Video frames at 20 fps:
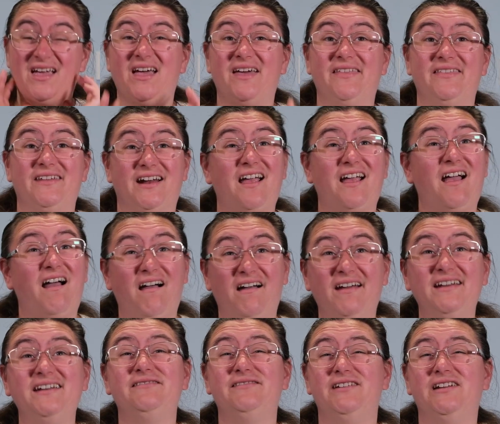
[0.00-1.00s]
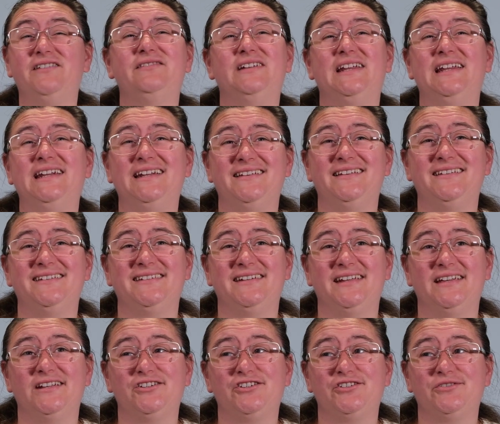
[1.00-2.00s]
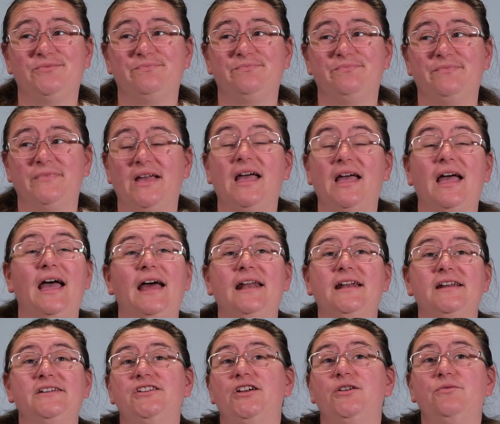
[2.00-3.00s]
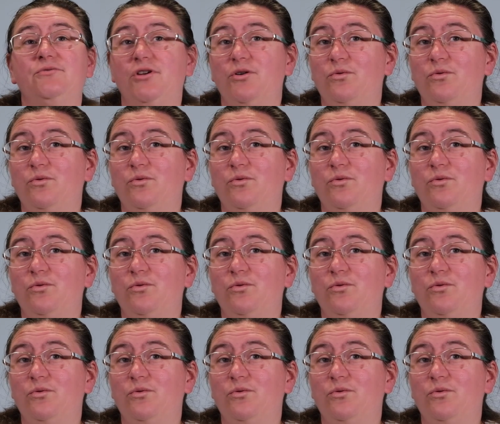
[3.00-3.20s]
that I kind of love linen stitch, and I don't know